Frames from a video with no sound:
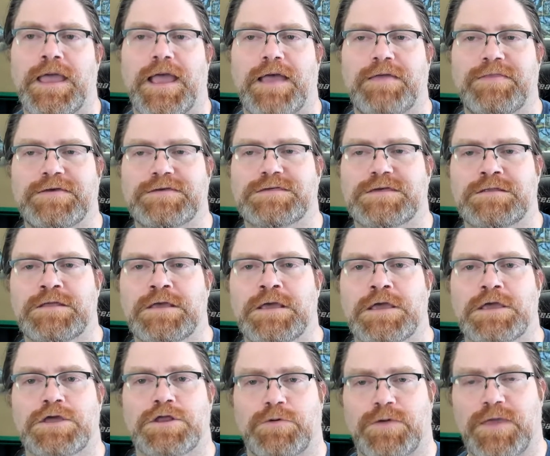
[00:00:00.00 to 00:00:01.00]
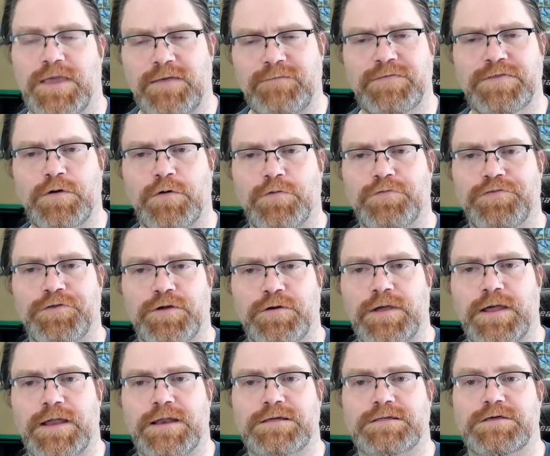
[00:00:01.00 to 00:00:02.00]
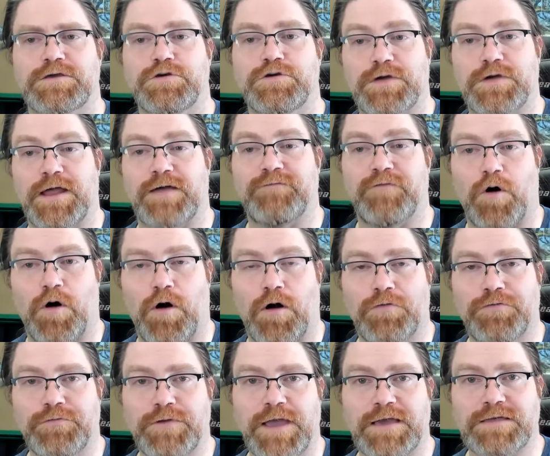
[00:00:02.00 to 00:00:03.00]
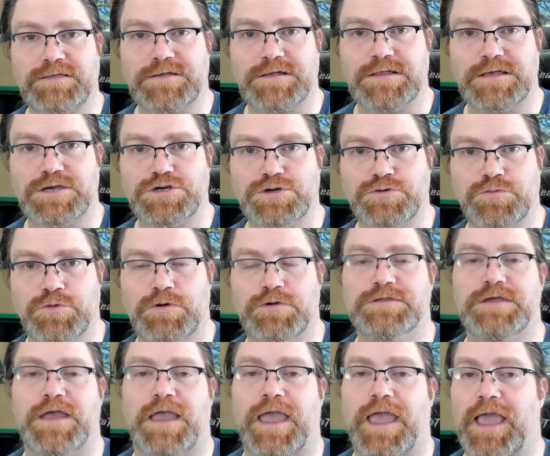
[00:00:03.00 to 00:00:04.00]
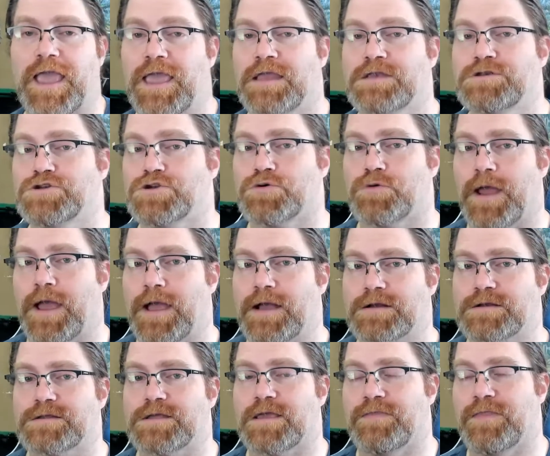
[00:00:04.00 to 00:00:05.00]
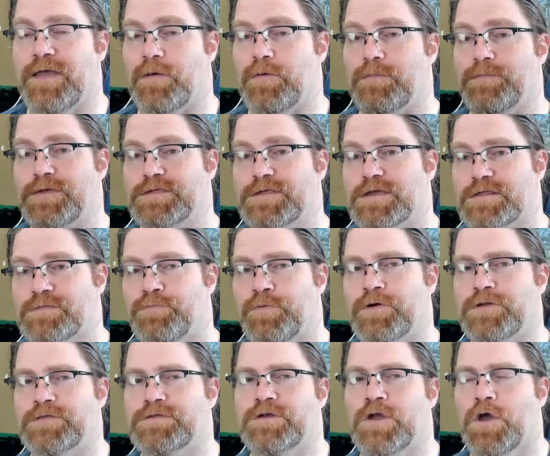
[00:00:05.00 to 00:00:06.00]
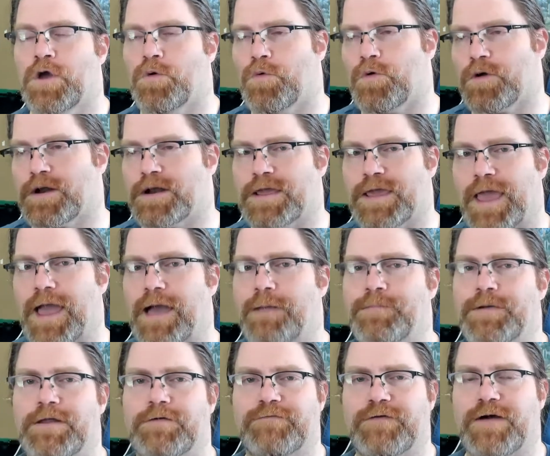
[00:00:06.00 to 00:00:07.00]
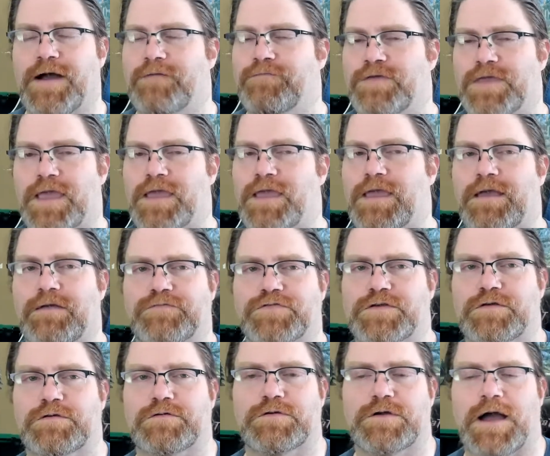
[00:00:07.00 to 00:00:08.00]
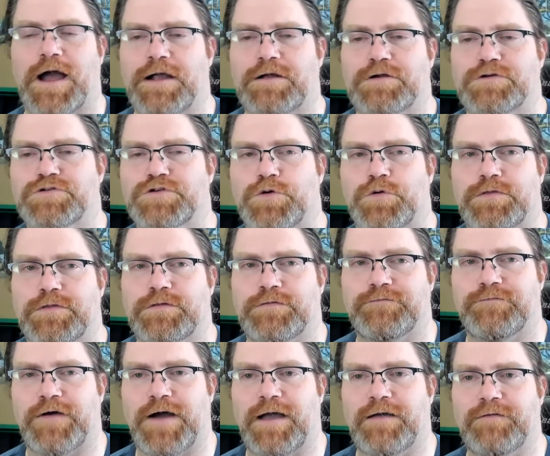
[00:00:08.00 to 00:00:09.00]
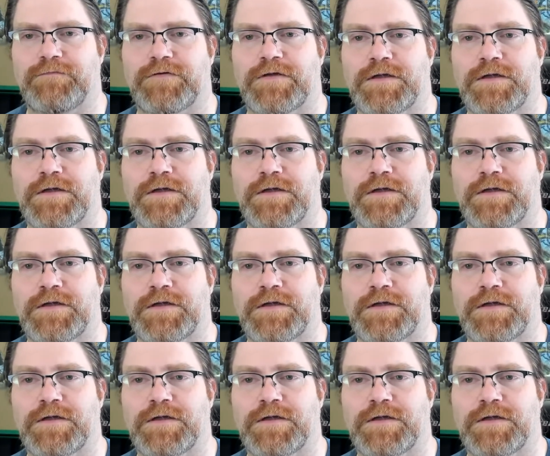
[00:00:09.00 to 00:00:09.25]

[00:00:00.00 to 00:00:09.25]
And they said, you know, even though theoretically you could have all three escalation rules and direct, and that would be six points, we're going to cap it at five. You can't have higher score than five.